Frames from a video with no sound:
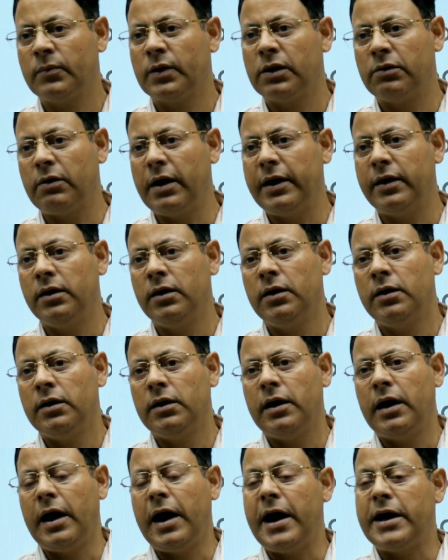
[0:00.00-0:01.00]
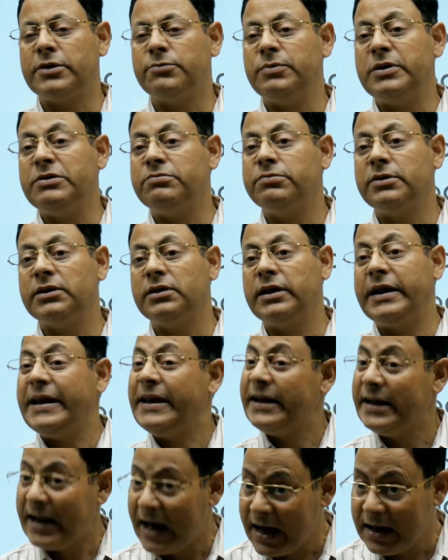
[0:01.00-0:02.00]
right, has been further
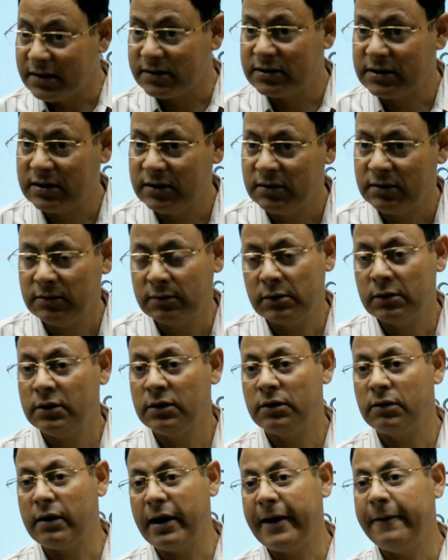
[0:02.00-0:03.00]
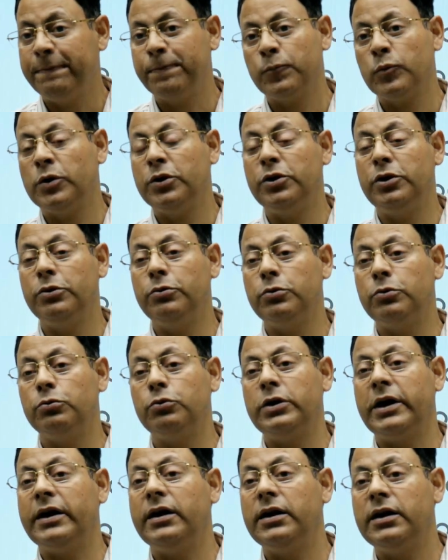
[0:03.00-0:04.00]
enhanced, right, due to
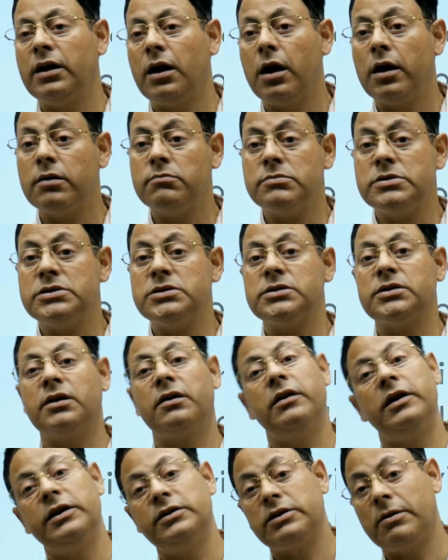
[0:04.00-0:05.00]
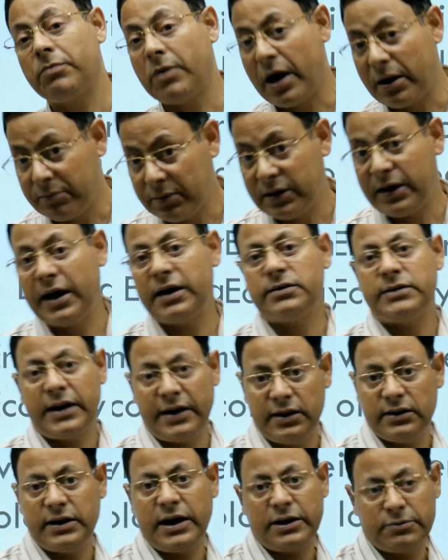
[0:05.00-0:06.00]
the enormous release of carbon dioxide
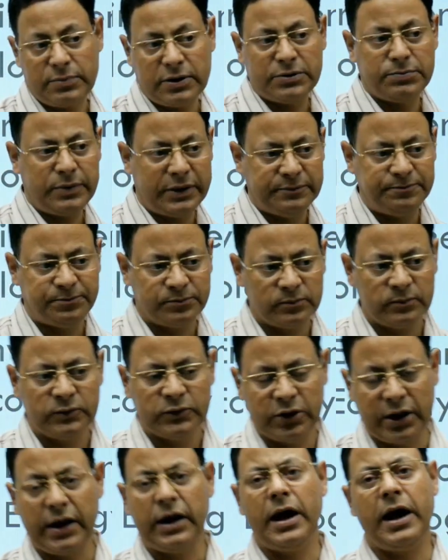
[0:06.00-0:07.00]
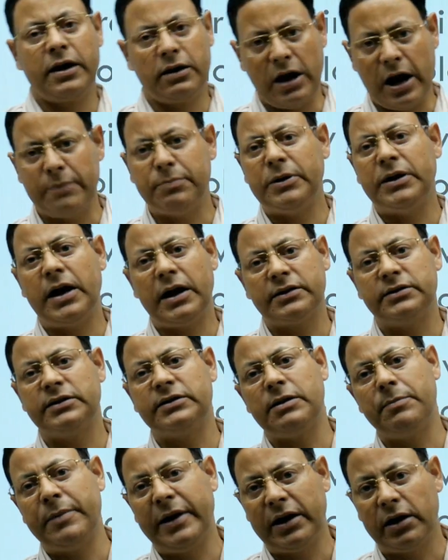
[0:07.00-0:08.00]
in the atmosphere, okay? And carbon dioxide is
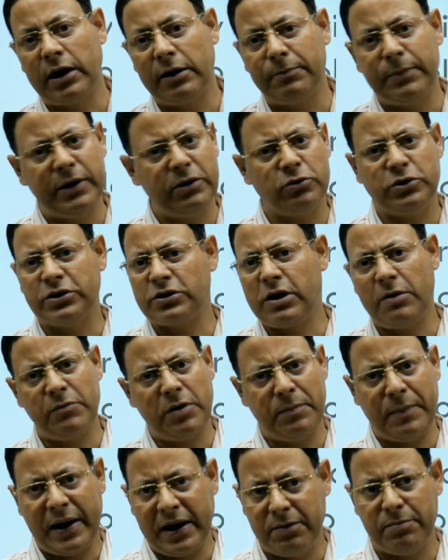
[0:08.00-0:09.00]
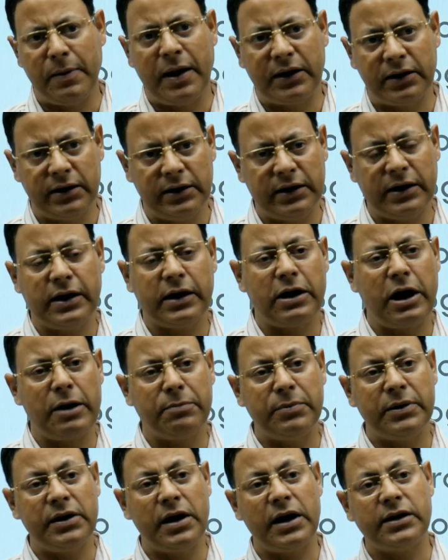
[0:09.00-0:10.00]
the main culprit, which is humne pehle hi baat ki thi ki
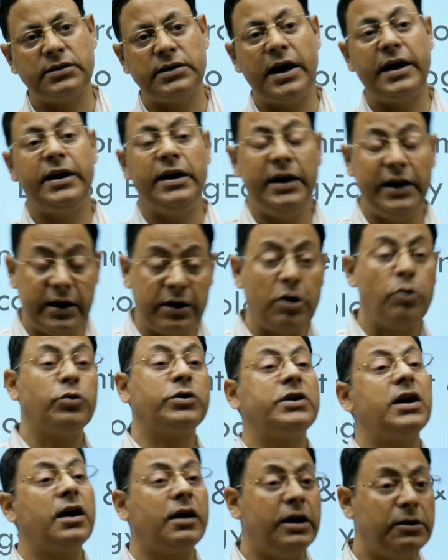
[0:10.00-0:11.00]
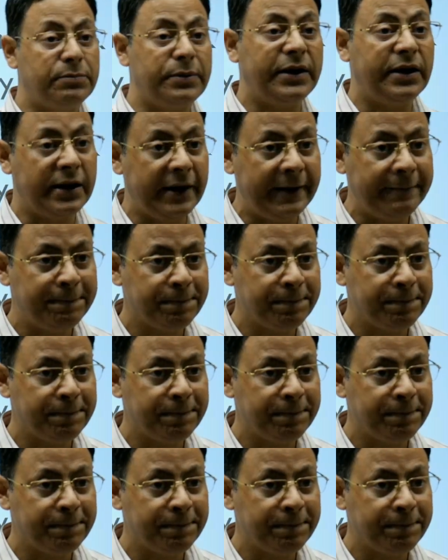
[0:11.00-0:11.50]
carbon dioxide hi kyon utna culprit hai.